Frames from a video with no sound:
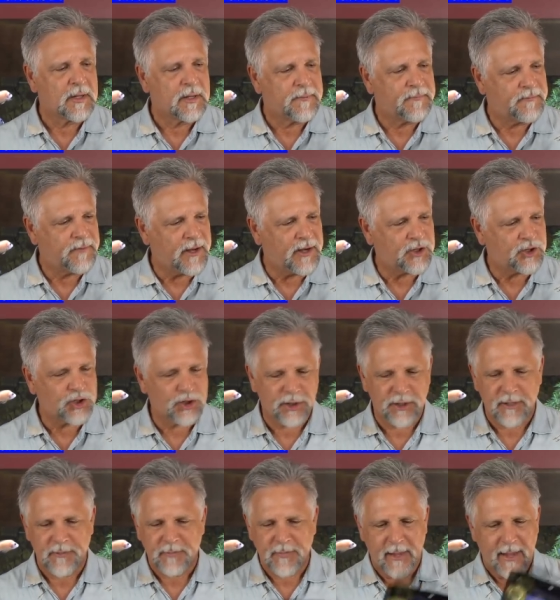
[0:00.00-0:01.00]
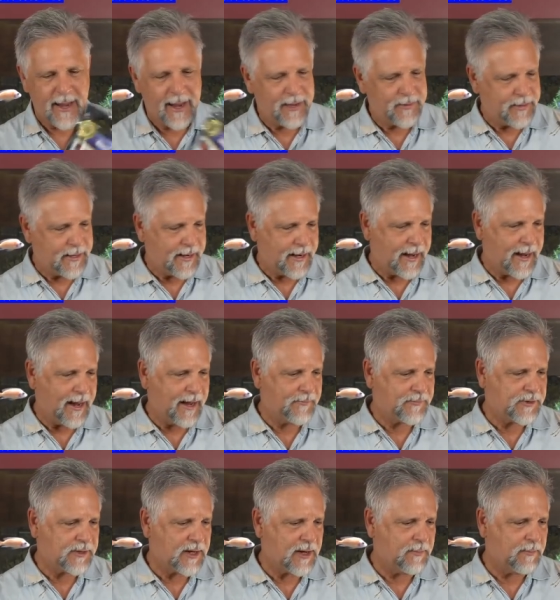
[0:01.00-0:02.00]
fish, and then I have
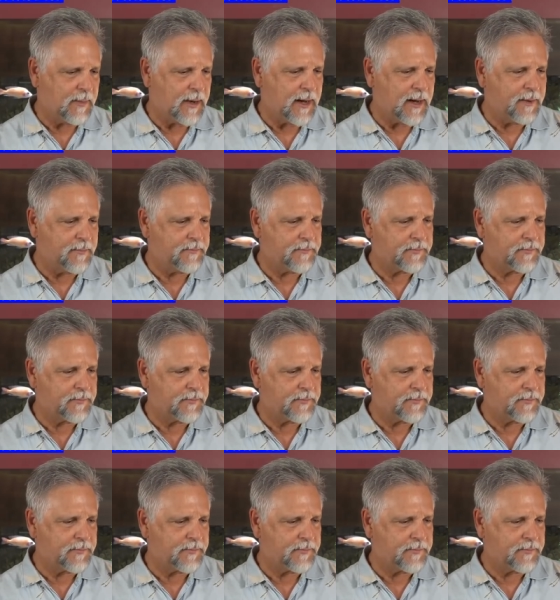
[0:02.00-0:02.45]
some, uh,